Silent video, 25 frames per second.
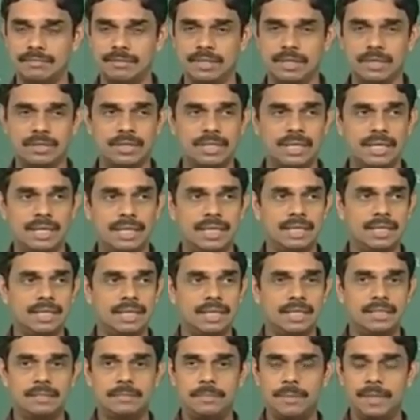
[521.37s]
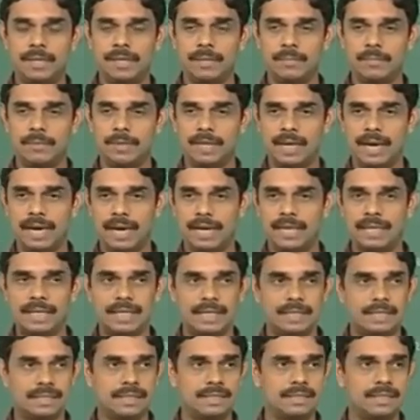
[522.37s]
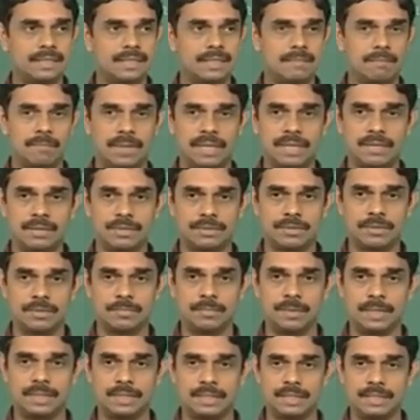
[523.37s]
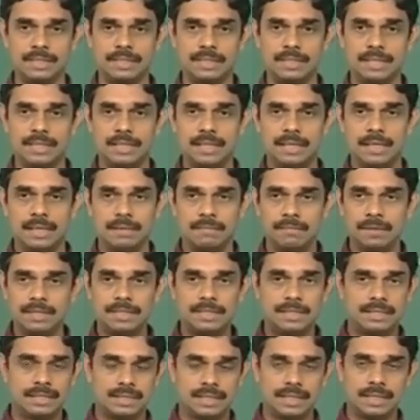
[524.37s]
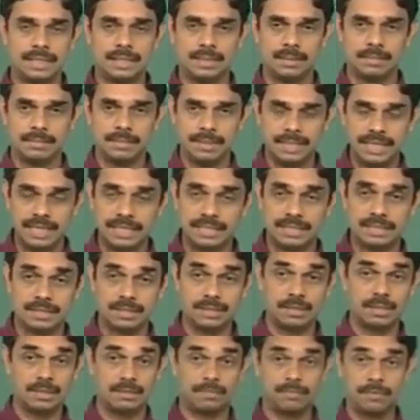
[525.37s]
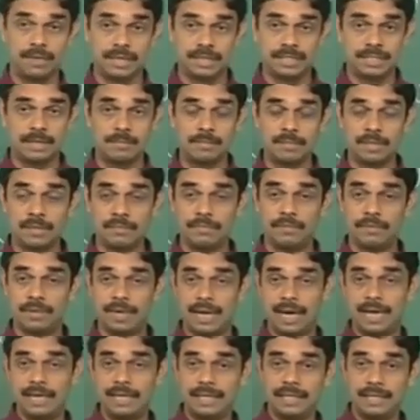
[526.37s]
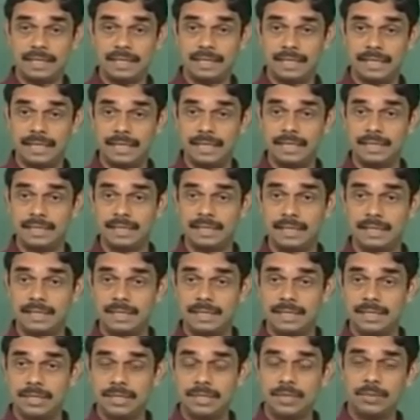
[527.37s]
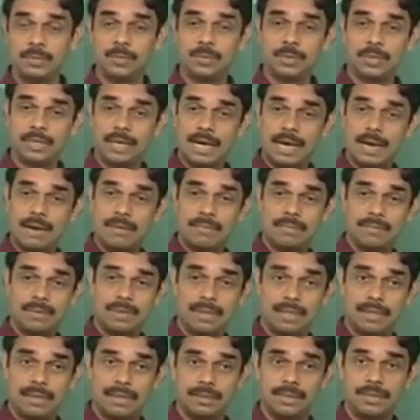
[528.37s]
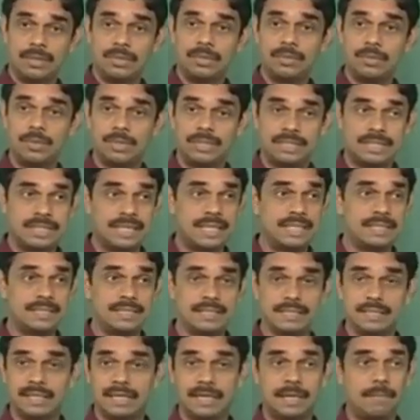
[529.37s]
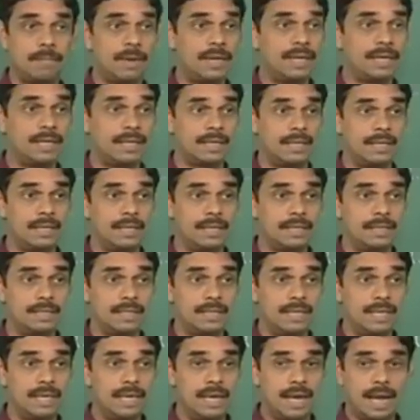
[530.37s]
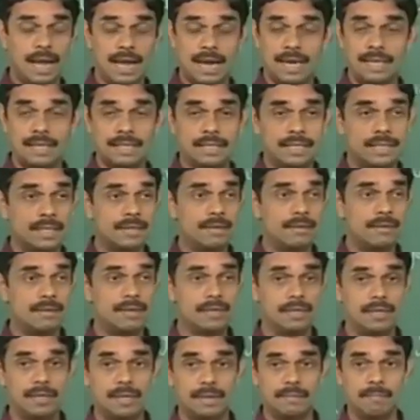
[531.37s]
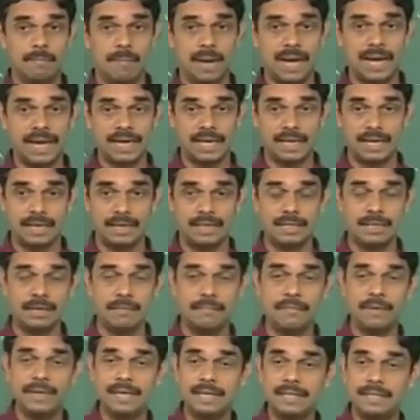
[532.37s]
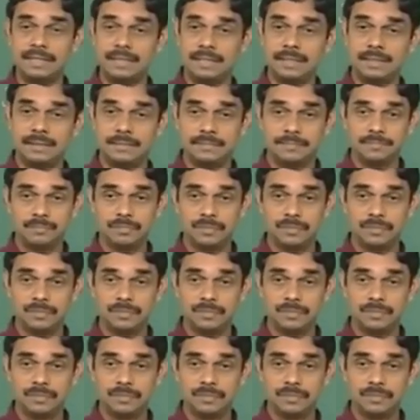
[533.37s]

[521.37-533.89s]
We are not really speaking about adding energy in a microscopic sense, which uh, yes, uh, for example, if you are adding heat, you would have uh, you would change this adiabatic condition, and then by definition